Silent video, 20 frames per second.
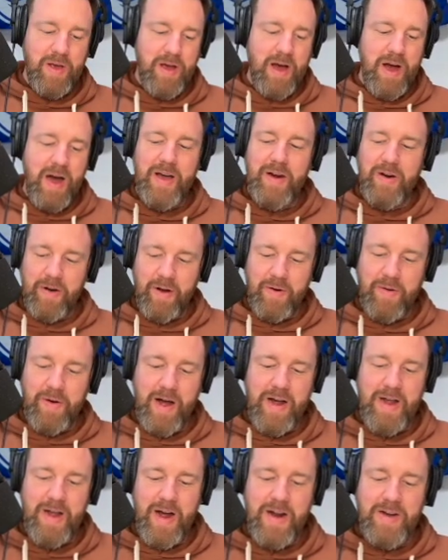I don't know.
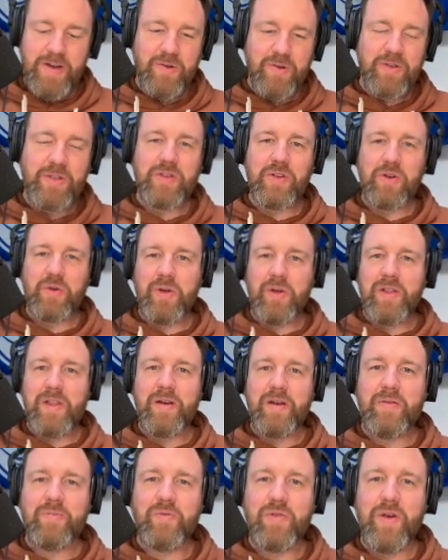I don't disagree
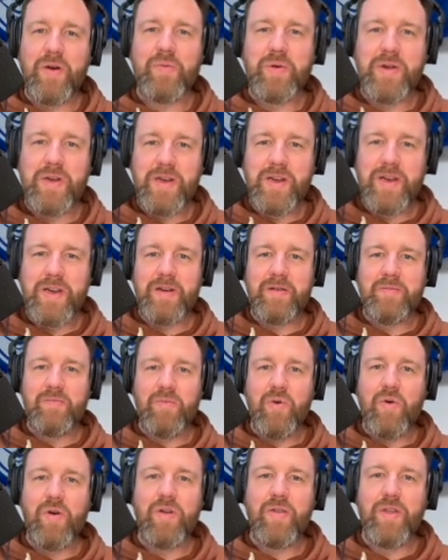that we needed
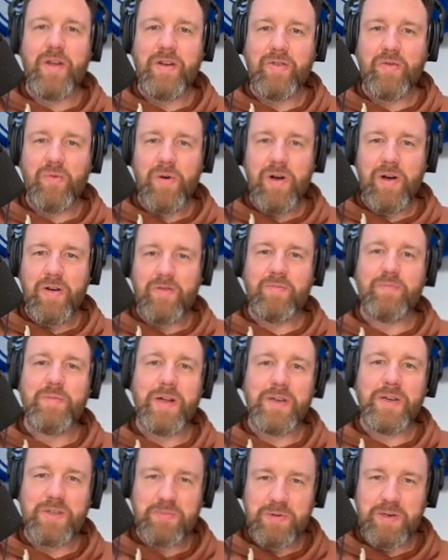more than 12
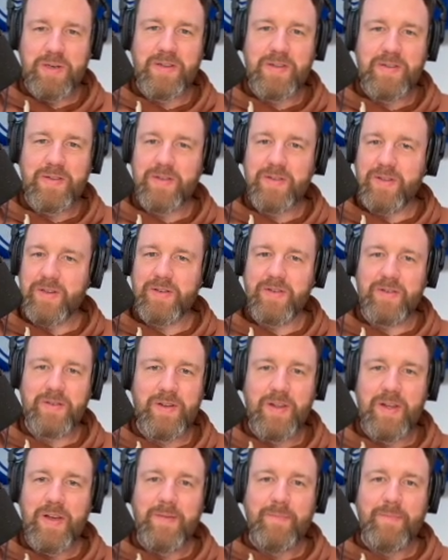bench minutes.
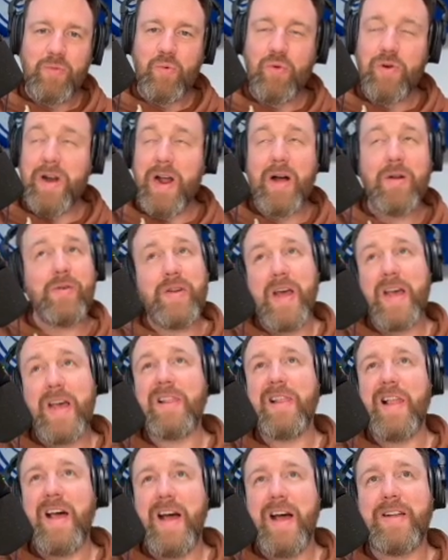We're now dead
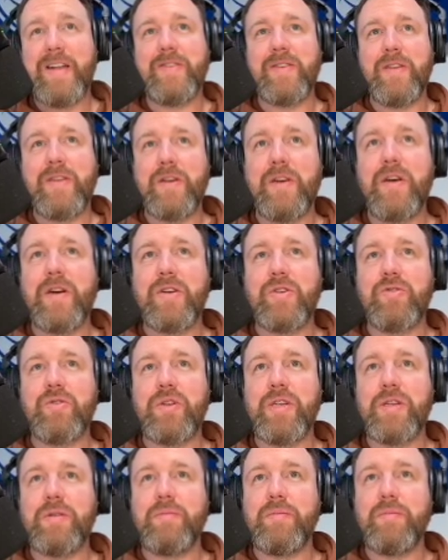last in the
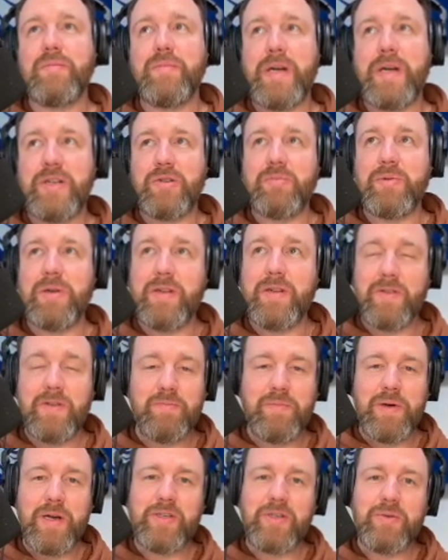country in bench minutes
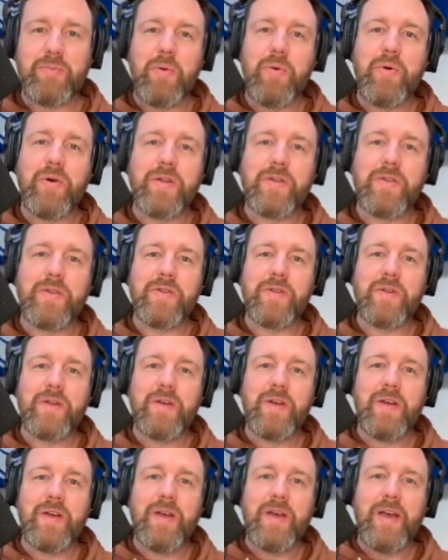and bench points,
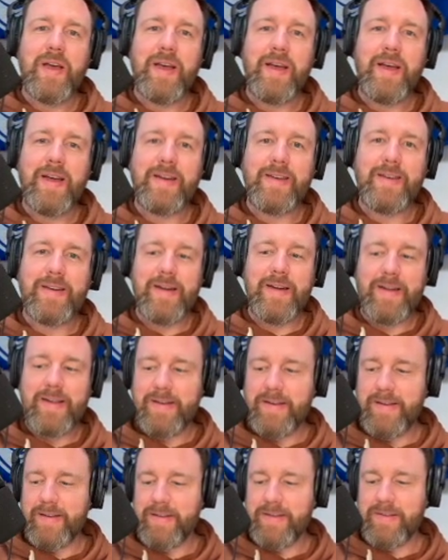and
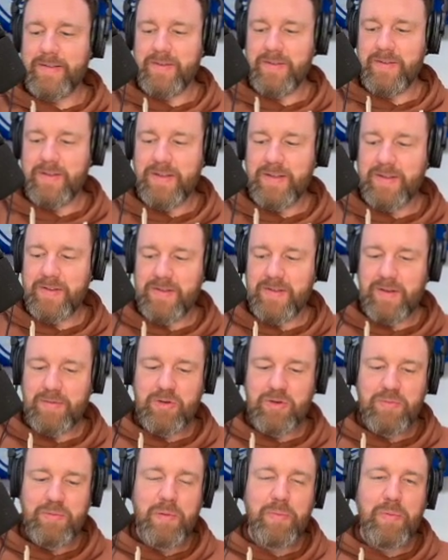that seems
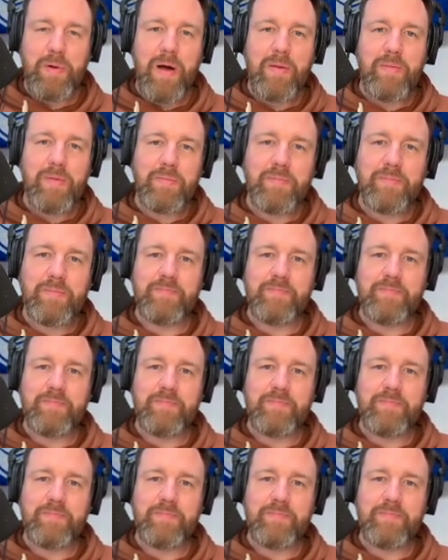to be a problem.